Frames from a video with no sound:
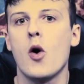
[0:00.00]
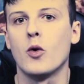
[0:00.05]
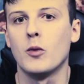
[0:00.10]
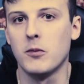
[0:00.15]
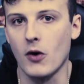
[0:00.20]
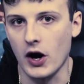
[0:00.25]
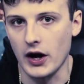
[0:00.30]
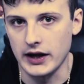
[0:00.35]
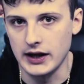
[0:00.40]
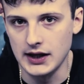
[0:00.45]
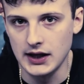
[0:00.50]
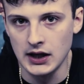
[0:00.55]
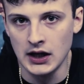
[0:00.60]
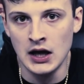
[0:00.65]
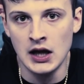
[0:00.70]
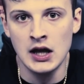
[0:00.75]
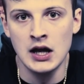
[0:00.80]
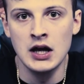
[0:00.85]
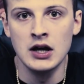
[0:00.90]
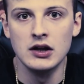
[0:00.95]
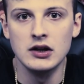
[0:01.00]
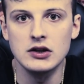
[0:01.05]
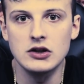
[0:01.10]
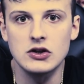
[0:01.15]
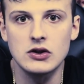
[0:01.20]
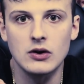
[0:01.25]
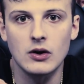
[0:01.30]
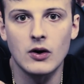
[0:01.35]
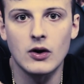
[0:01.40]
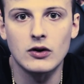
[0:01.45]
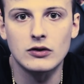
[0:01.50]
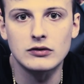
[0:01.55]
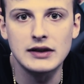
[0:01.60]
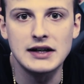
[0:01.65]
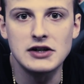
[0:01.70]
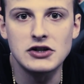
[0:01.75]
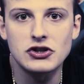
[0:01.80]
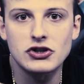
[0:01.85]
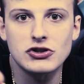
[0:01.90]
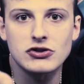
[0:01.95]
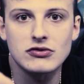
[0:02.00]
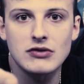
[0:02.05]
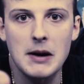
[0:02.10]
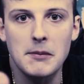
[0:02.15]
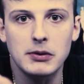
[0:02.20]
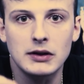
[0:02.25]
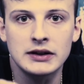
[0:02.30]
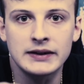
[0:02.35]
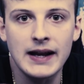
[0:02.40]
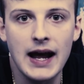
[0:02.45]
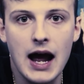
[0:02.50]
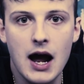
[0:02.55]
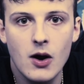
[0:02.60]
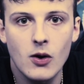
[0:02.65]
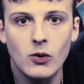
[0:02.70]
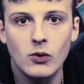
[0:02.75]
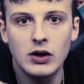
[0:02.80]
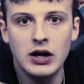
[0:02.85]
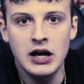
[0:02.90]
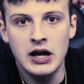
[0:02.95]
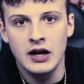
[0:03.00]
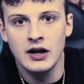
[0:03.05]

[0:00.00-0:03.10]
Oh boy, you're in trouble now.